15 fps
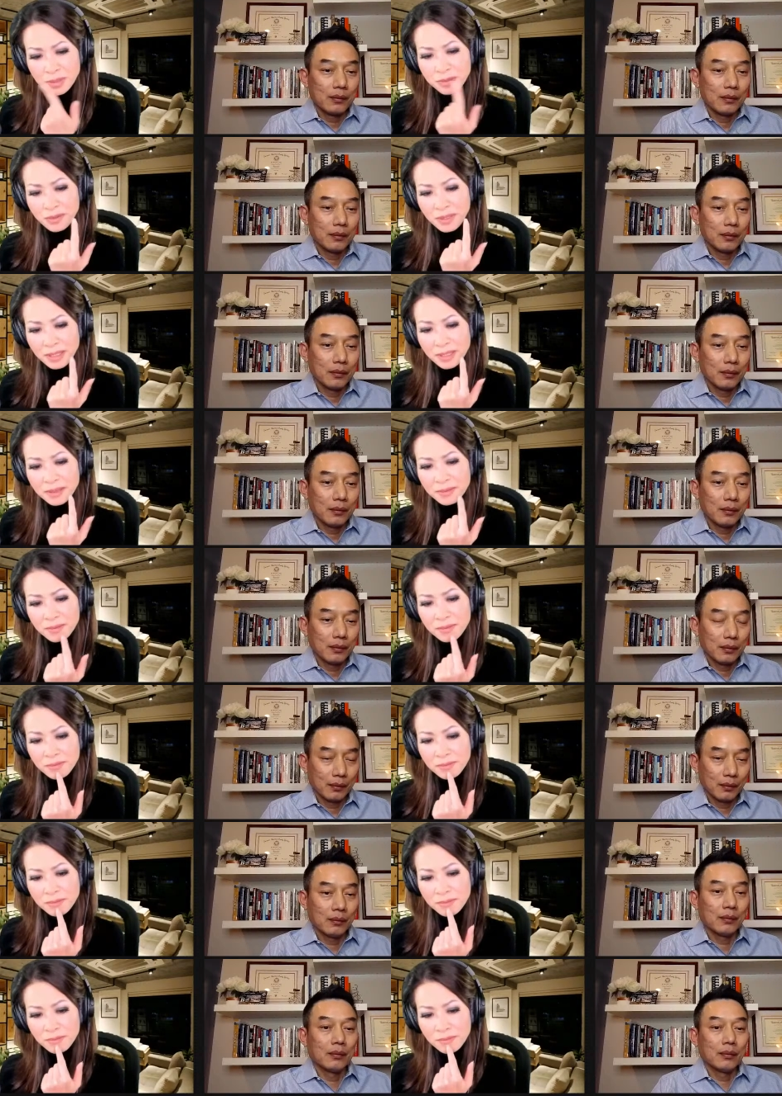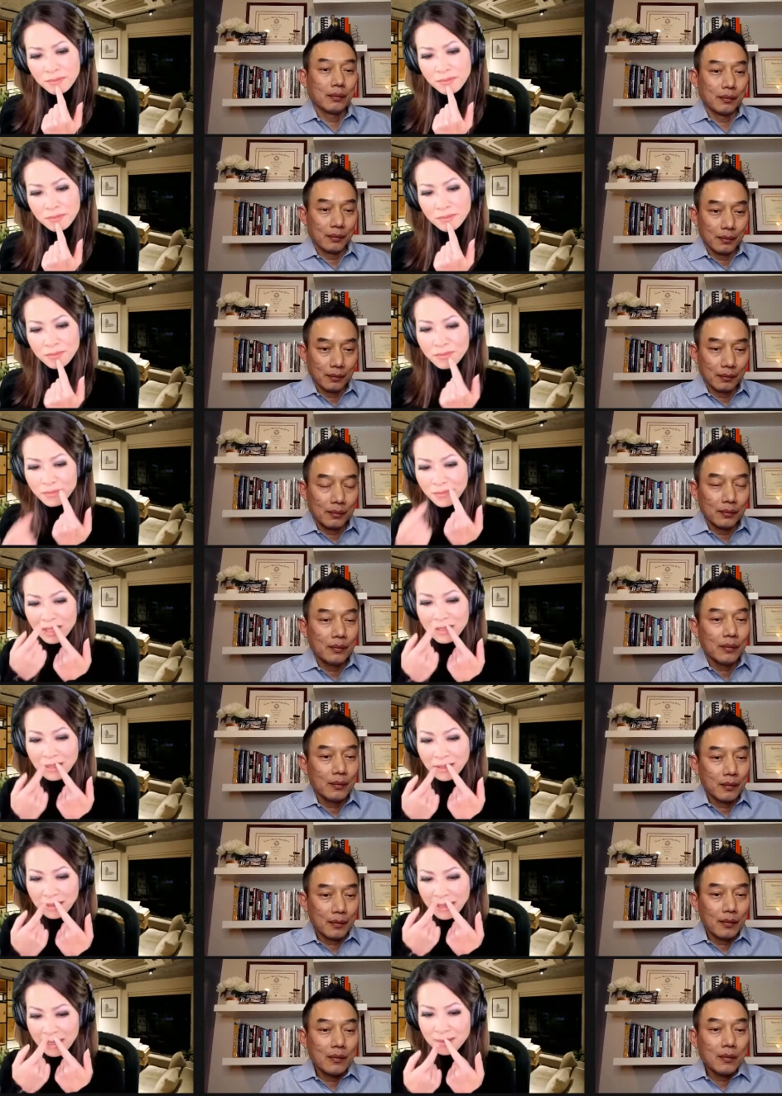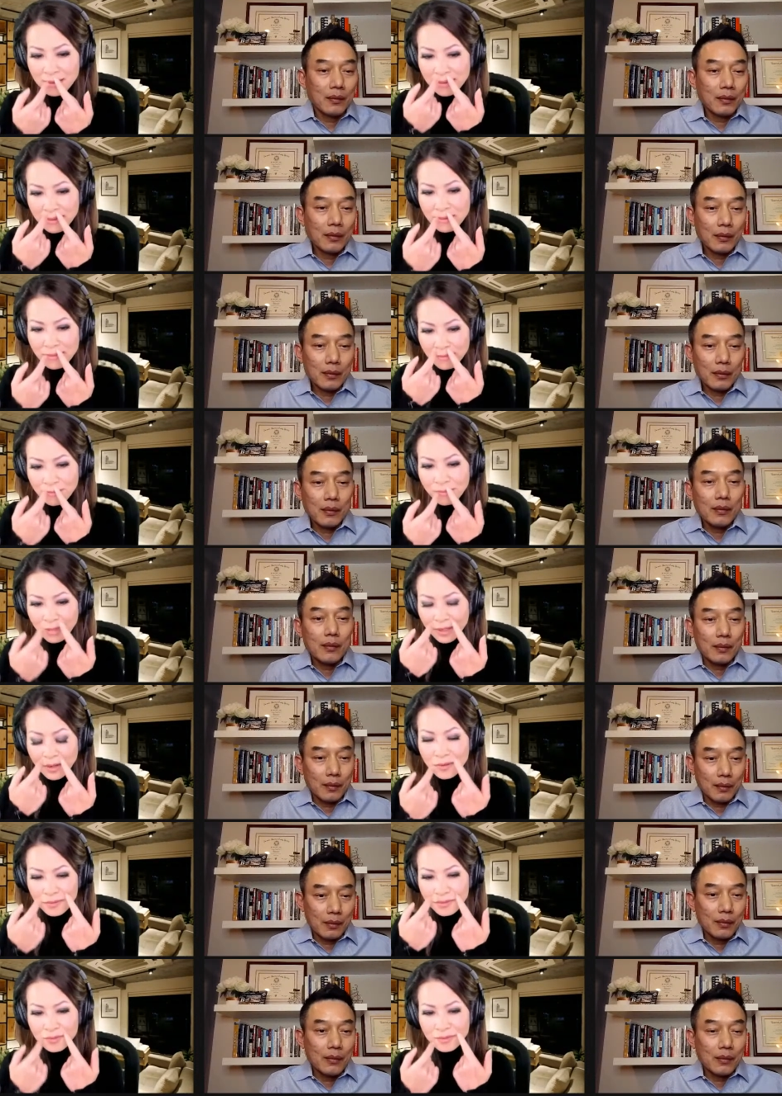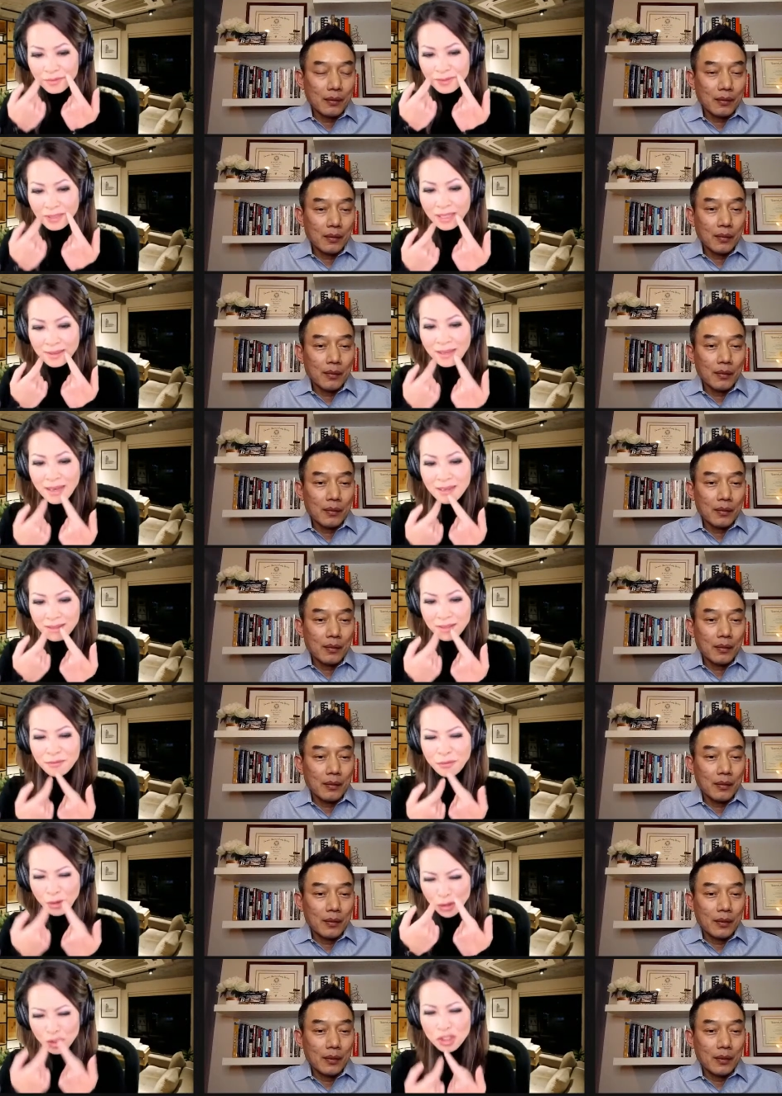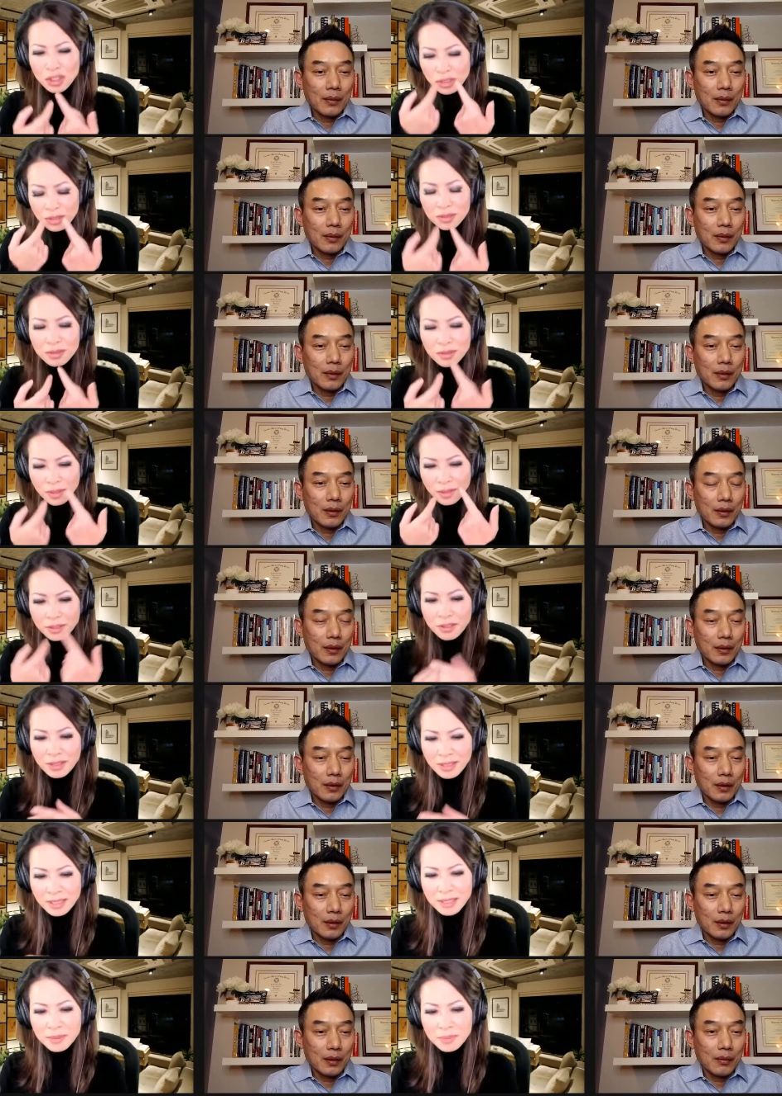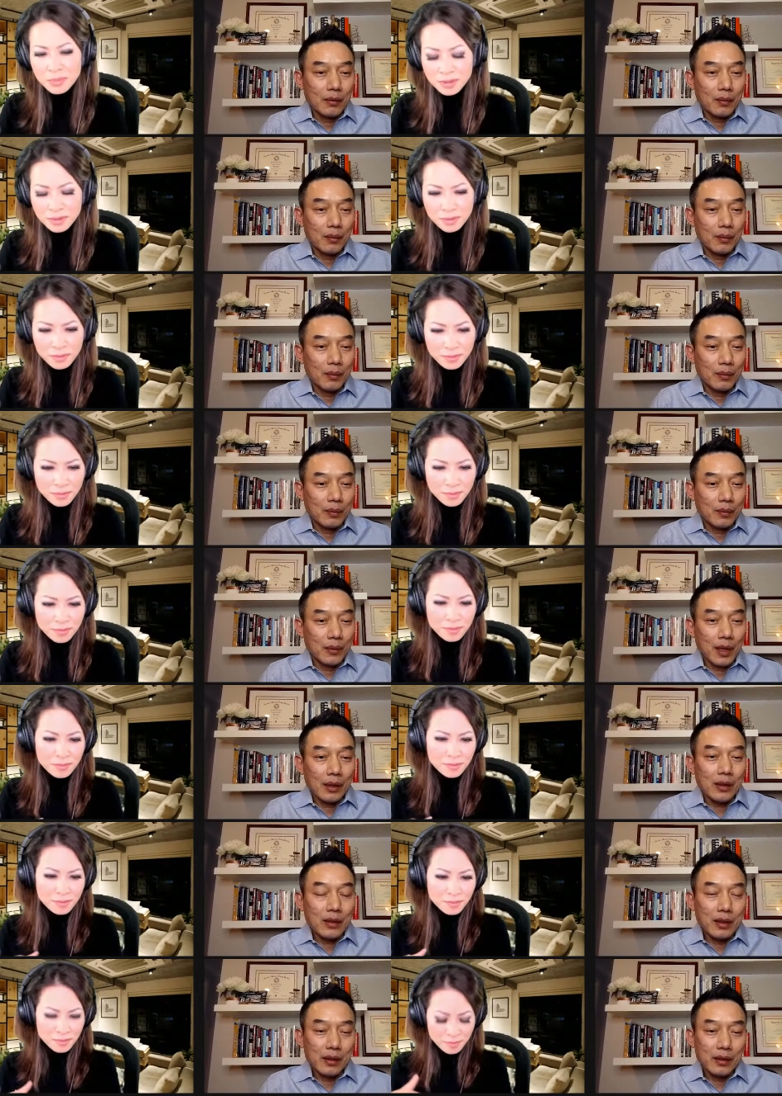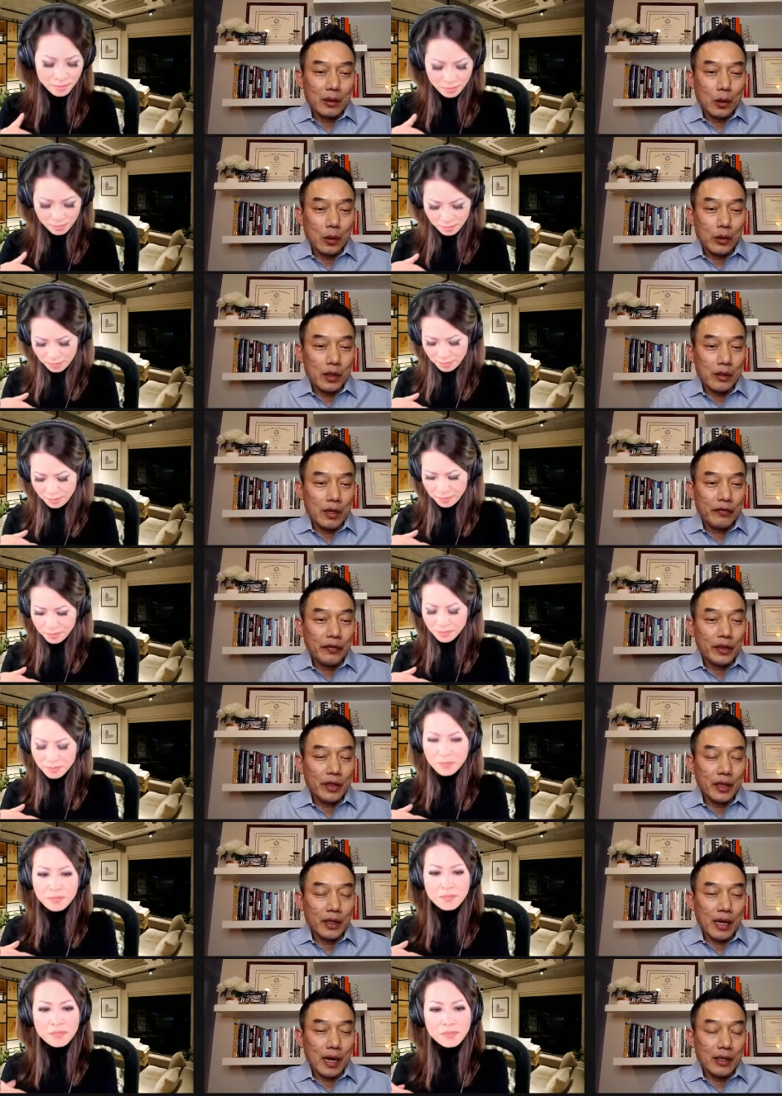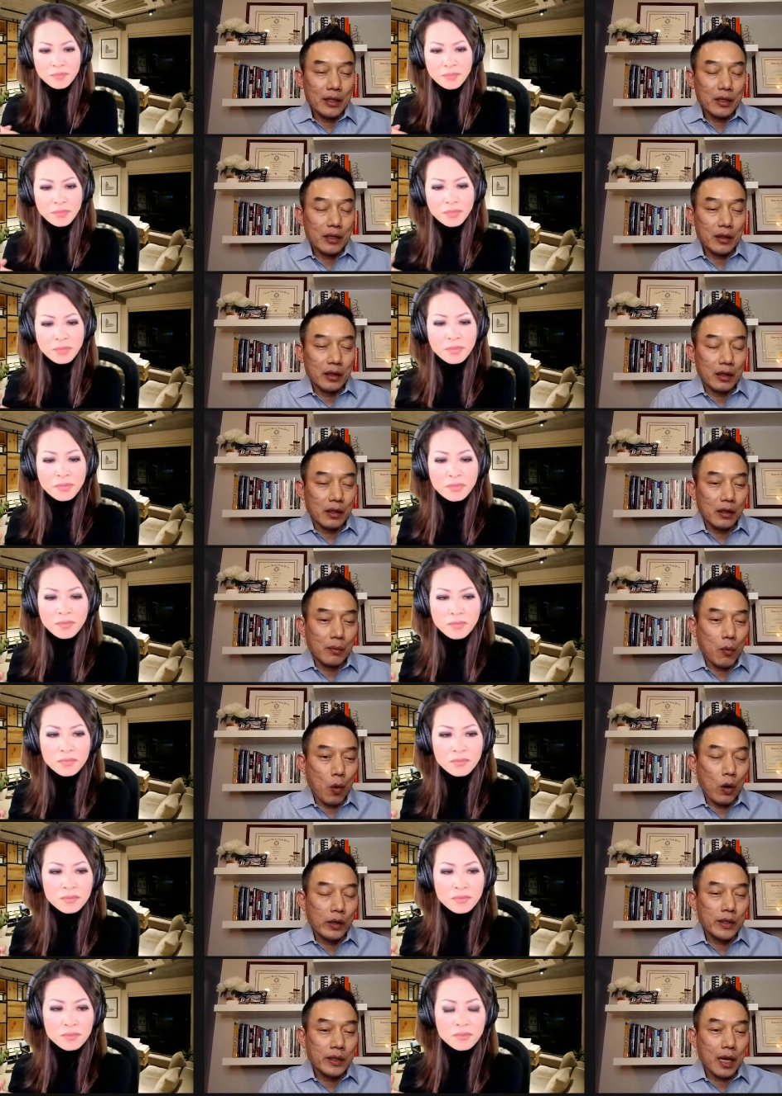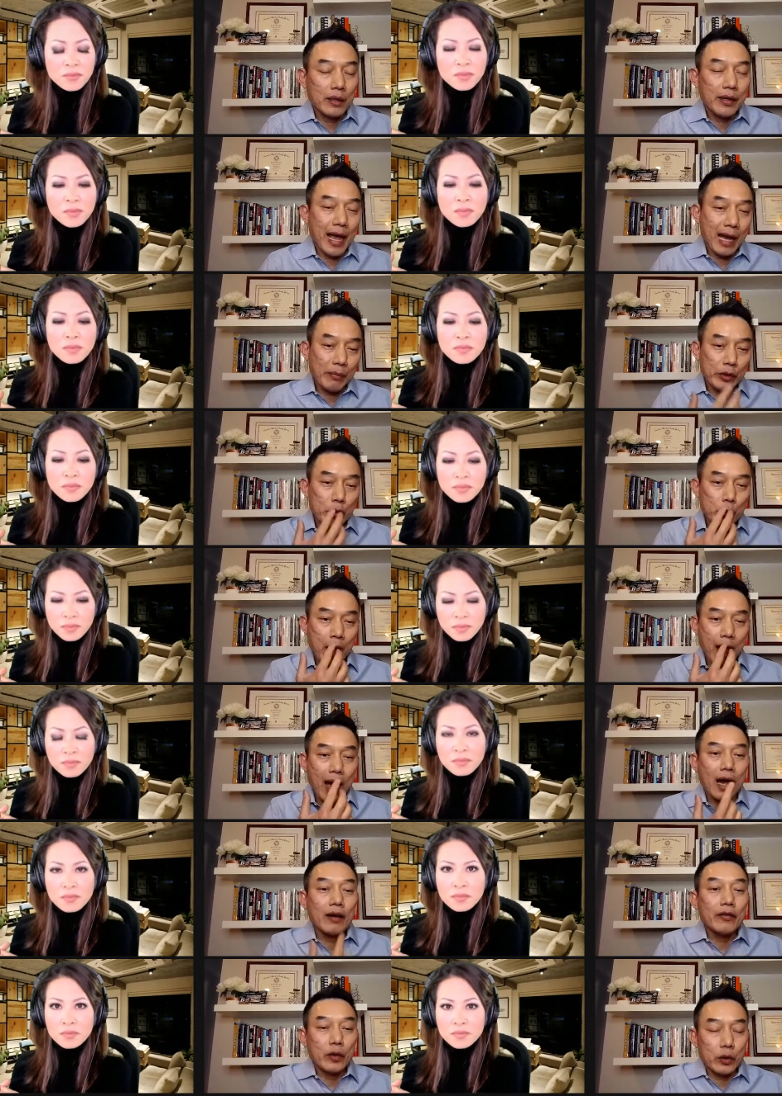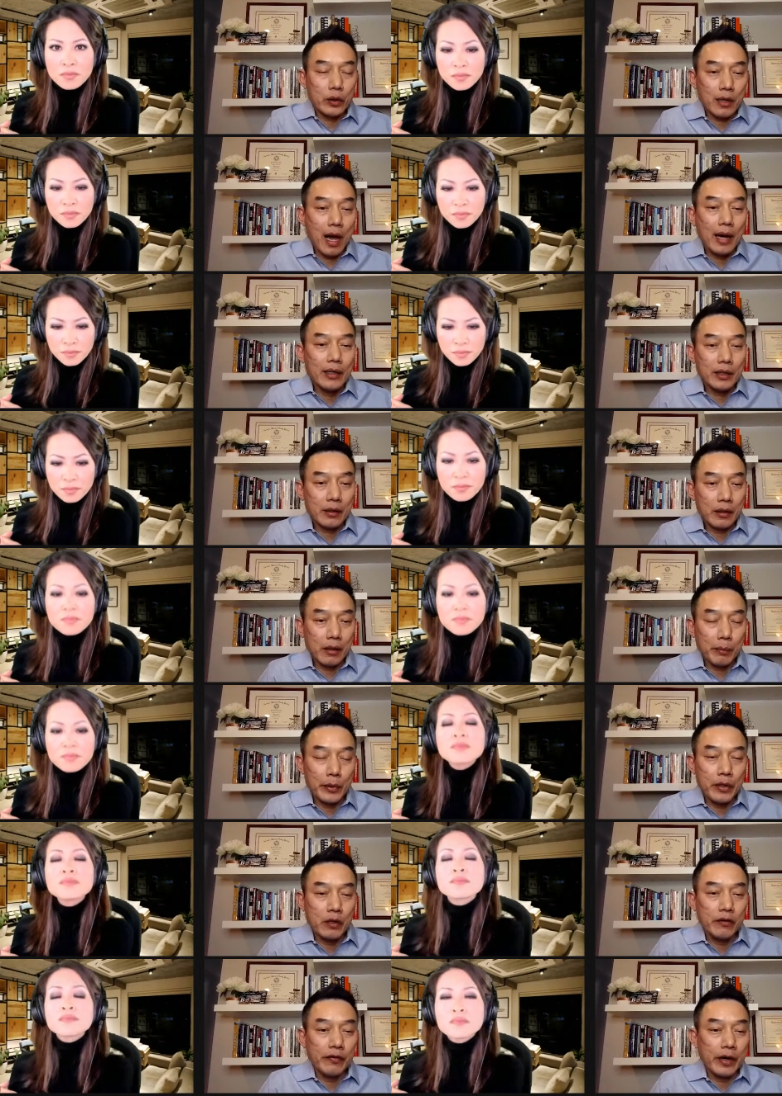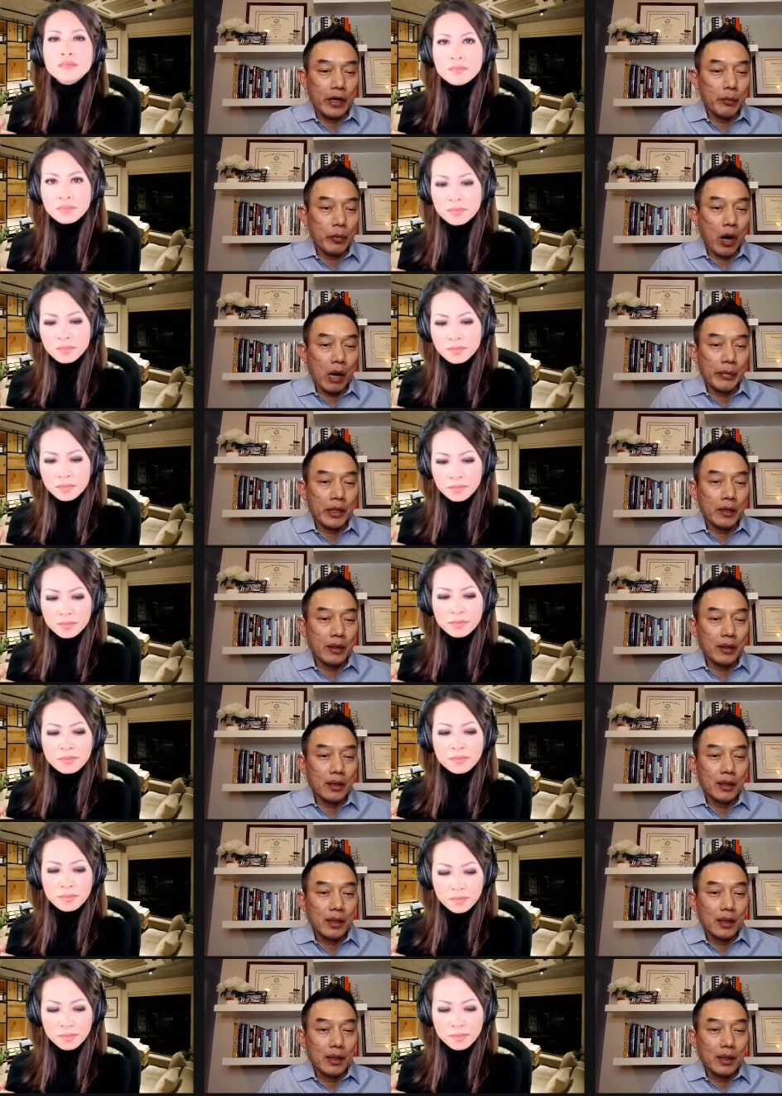Speaker 1: right mm-hmm. make it a you know like that the vertical on your lips
Speaker 2: yes those are definitely as the, the more sun damage you have those lines appear very prominent